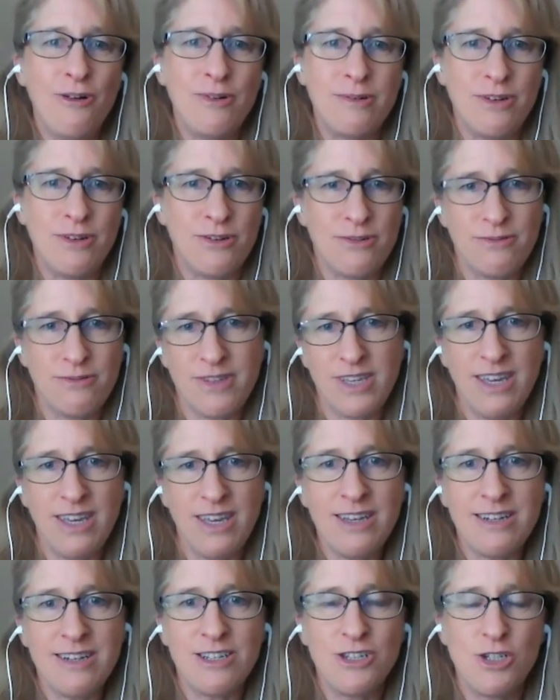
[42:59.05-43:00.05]
when you're a
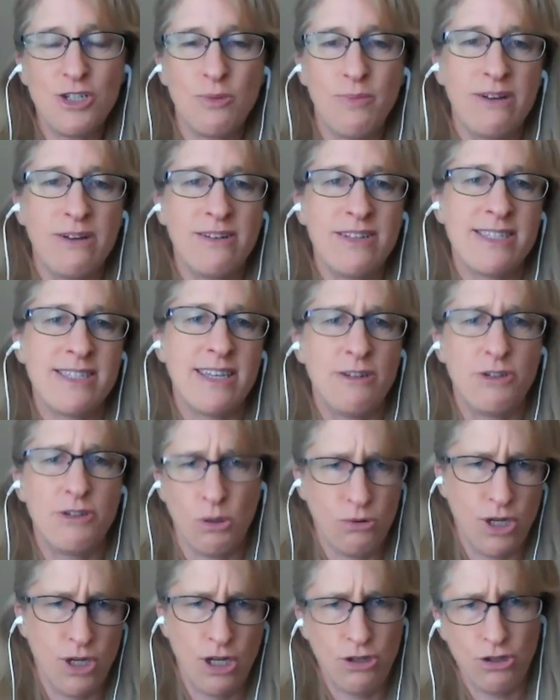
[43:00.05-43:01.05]
kid, didn't your parents say,
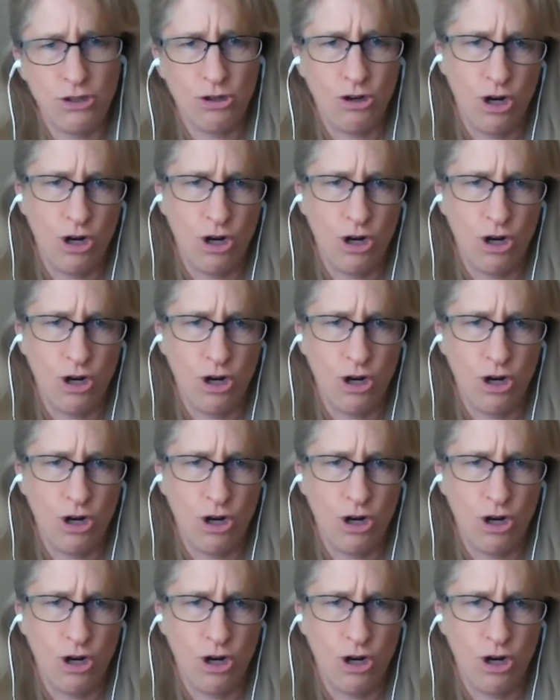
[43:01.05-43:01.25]
don't get in the